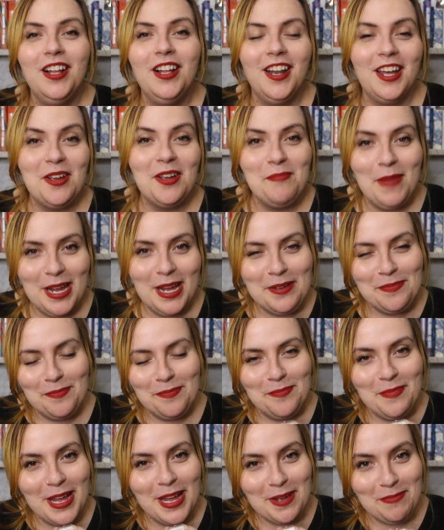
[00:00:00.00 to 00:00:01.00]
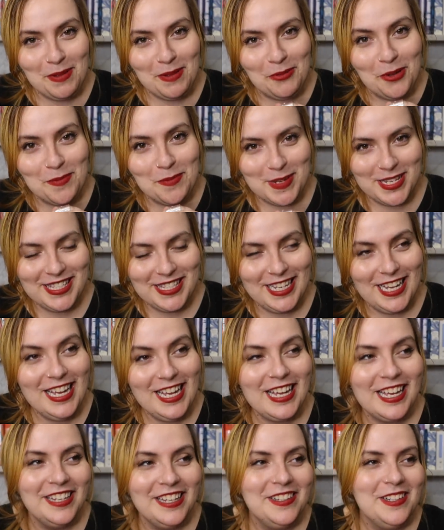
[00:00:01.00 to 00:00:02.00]
like make me want to be
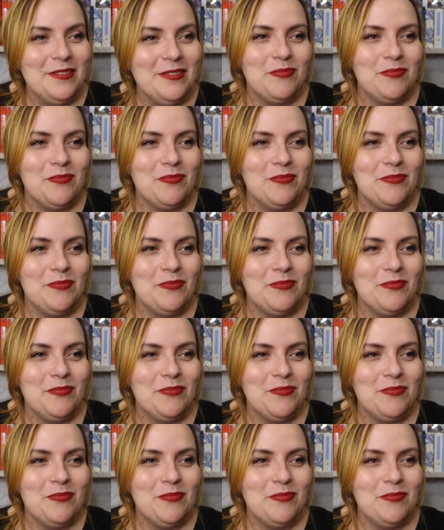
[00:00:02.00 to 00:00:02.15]
sick.